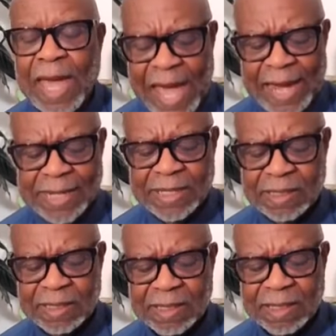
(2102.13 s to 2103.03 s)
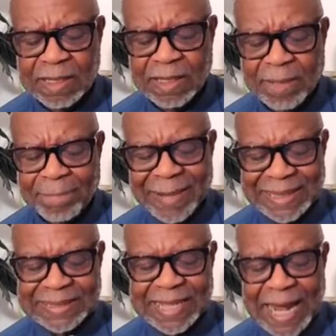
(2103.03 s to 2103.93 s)
And by
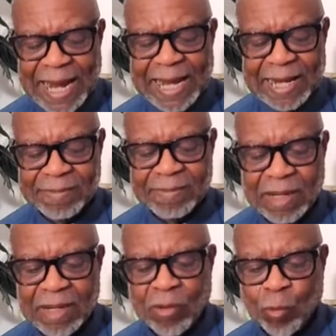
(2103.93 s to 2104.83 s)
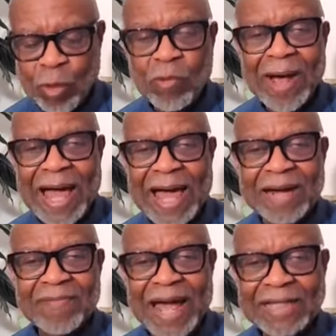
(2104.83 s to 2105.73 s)
the time we were out
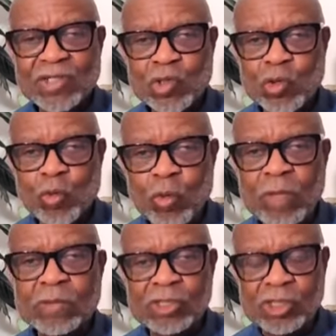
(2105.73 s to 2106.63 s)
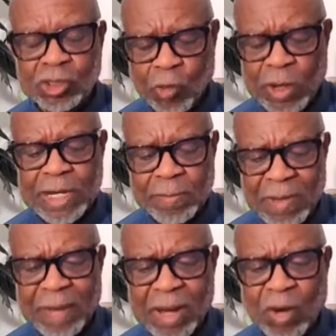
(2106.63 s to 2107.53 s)
of high school, we were joining
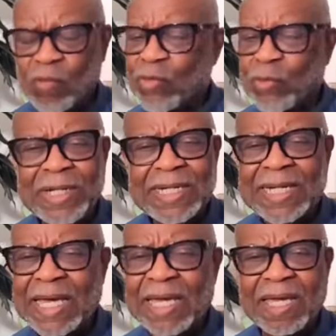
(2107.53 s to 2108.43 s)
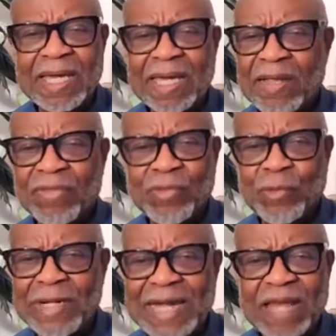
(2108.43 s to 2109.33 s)
mama on three day and
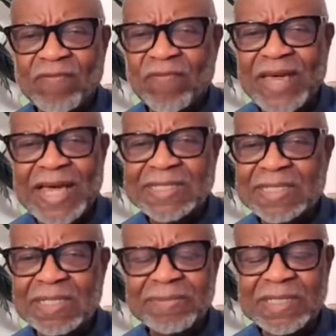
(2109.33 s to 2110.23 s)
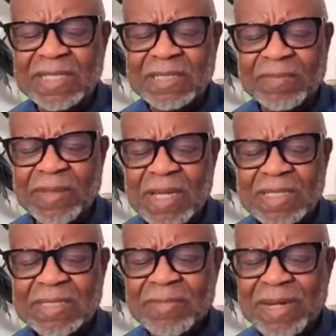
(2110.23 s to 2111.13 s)
three night fast. And let me tell you something.
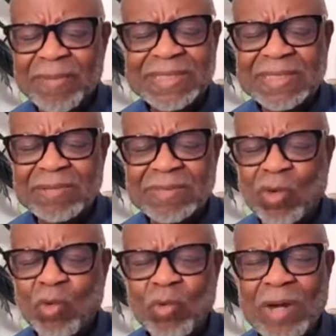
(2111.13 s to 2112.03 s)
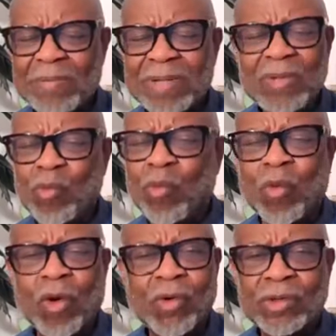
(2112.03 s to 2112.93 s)
Somebody might say that was a whole lot, but it
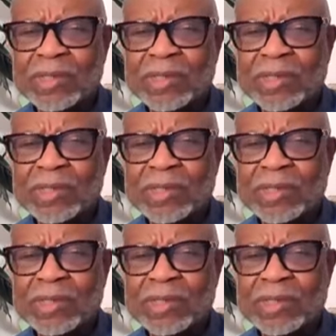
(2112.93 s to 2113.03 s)
worked.